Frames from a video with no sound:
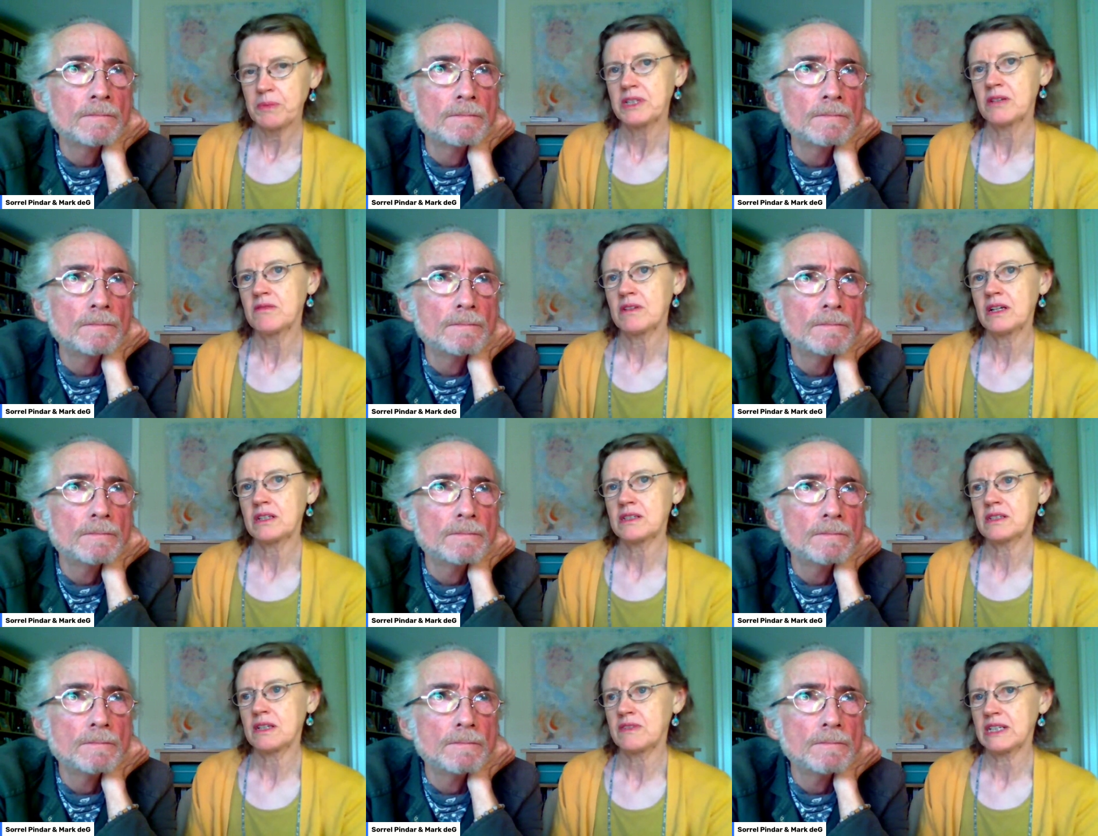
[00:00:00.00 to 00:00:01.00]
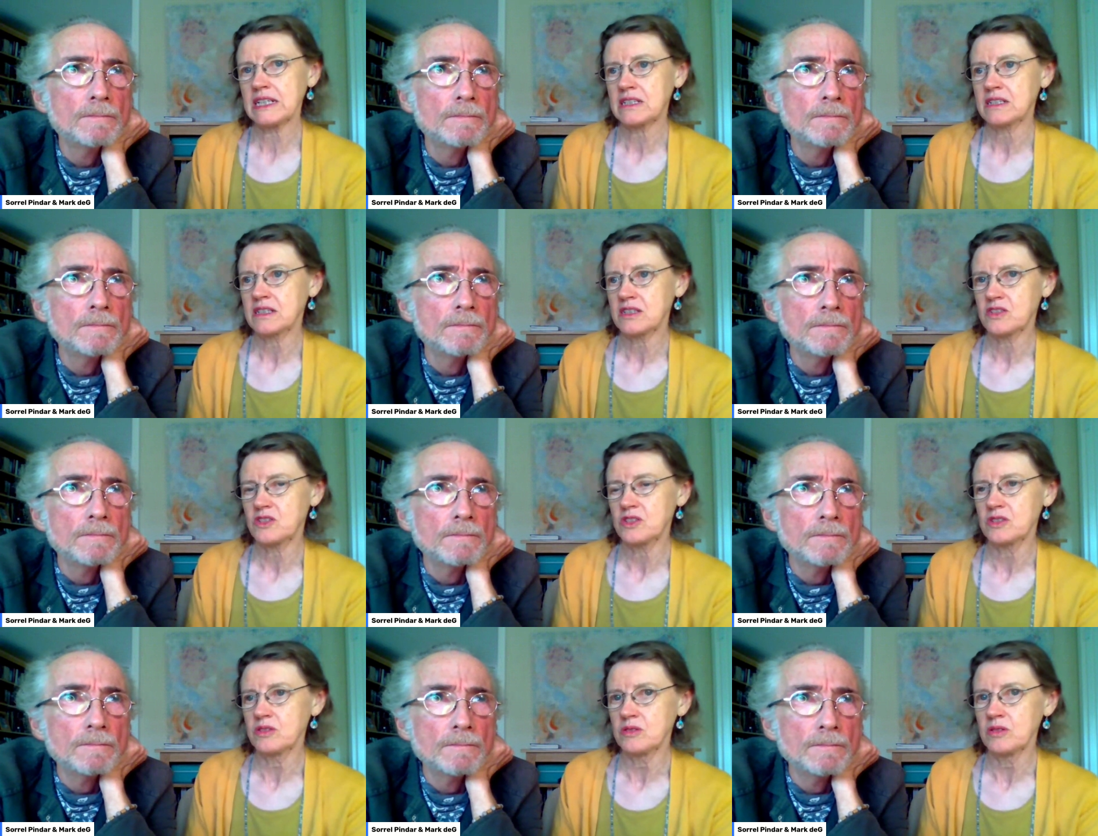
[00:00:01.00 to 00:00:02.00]
Speaker 1: then we don't doesn't have access
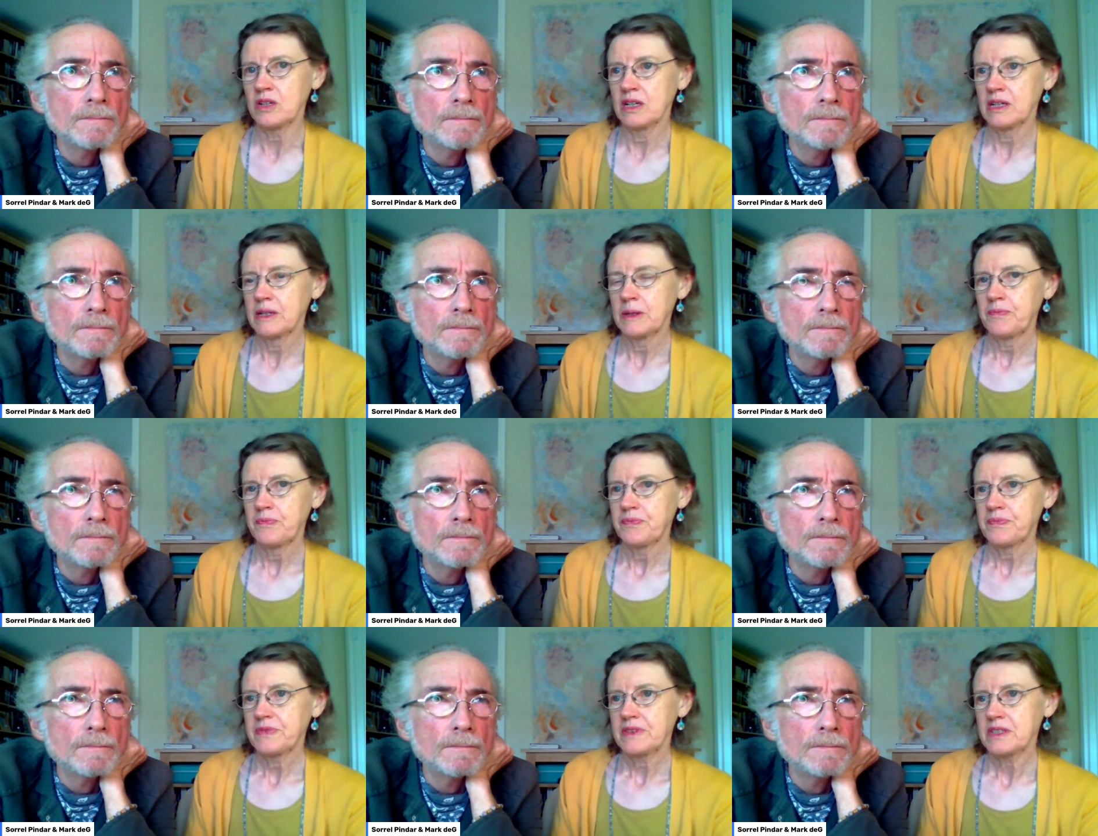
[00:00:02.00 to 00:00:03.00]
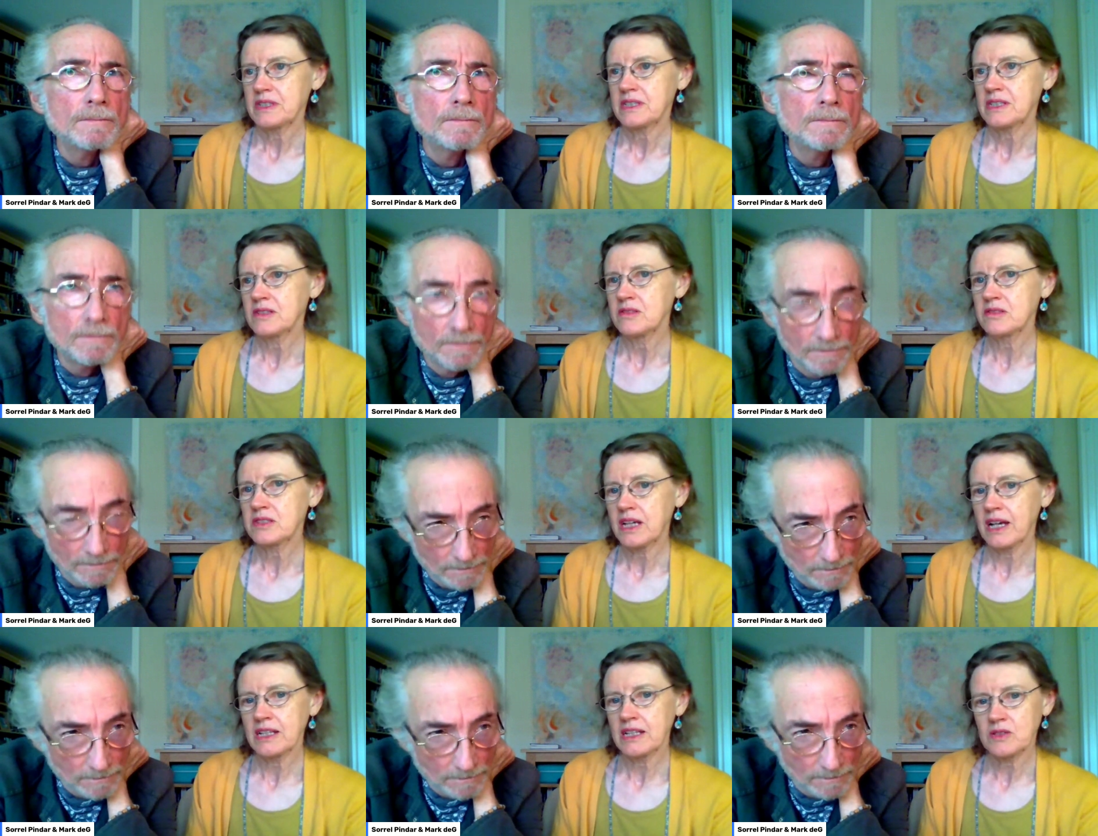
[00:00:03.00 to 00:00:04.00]
to the skill
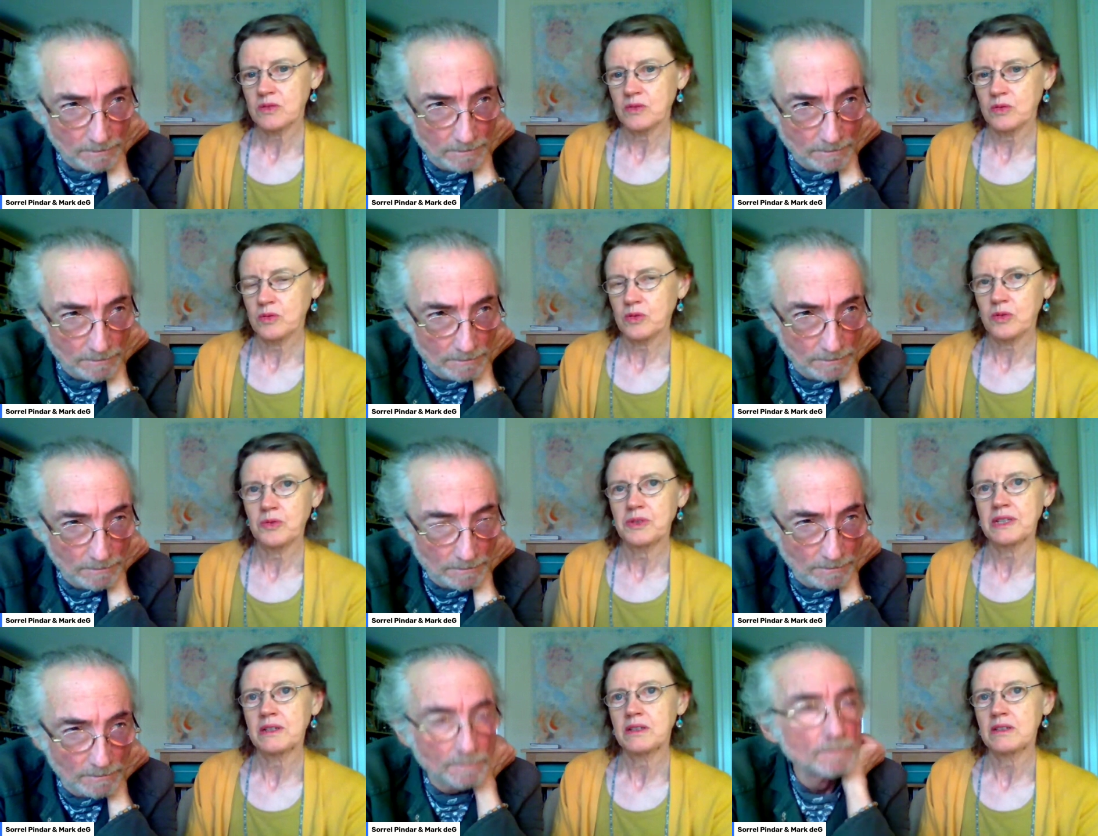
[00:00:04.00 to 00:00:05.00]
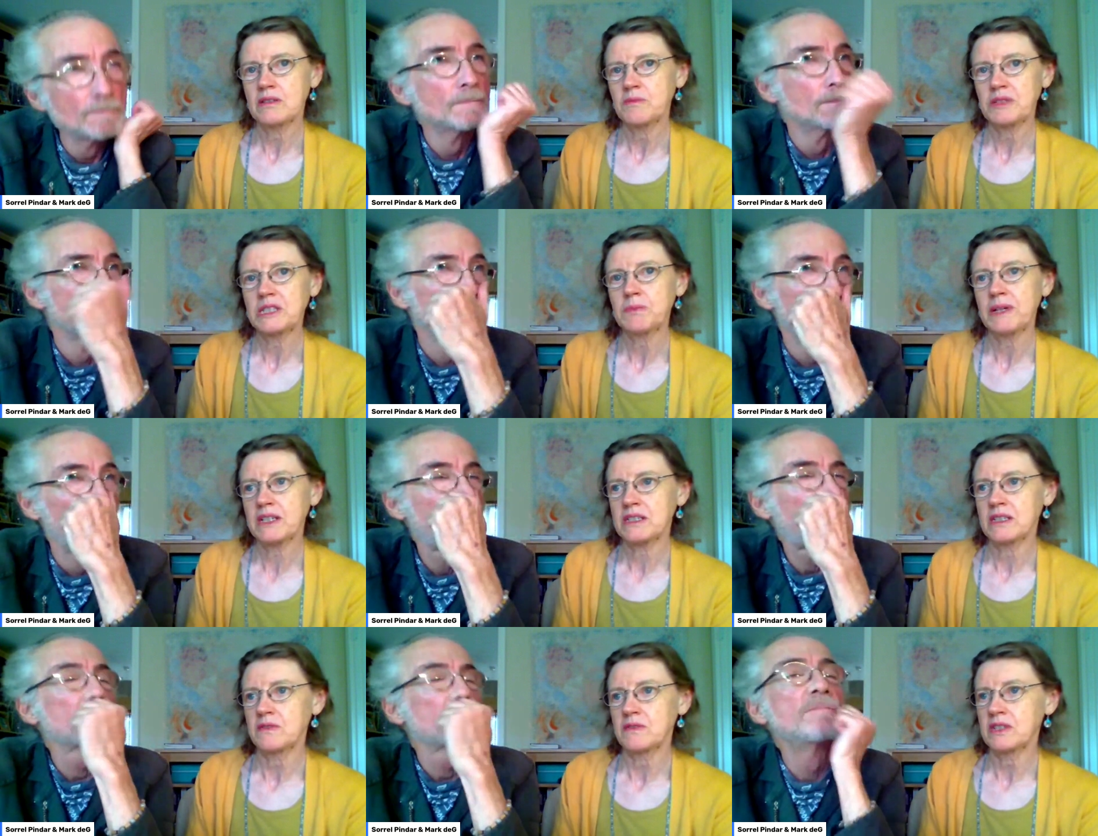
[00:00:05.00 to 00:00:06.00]
sets or or the
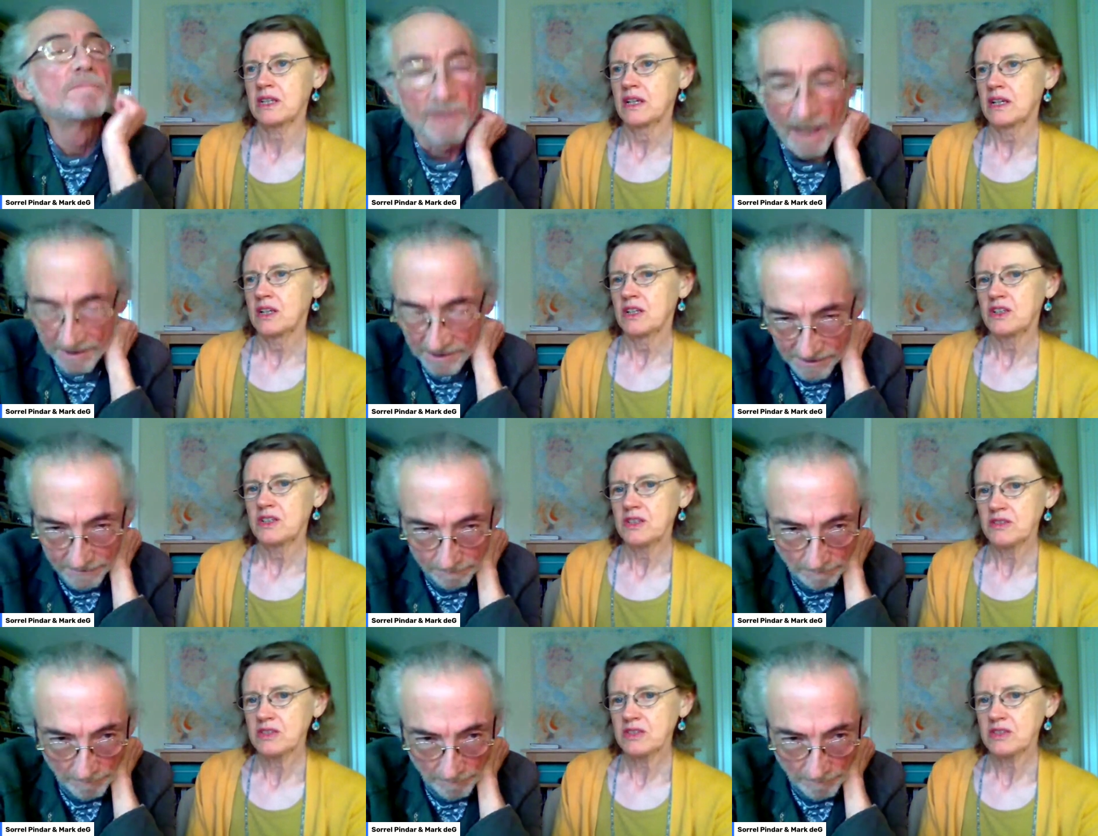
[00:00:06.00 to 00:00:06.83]
perspectives. Yes.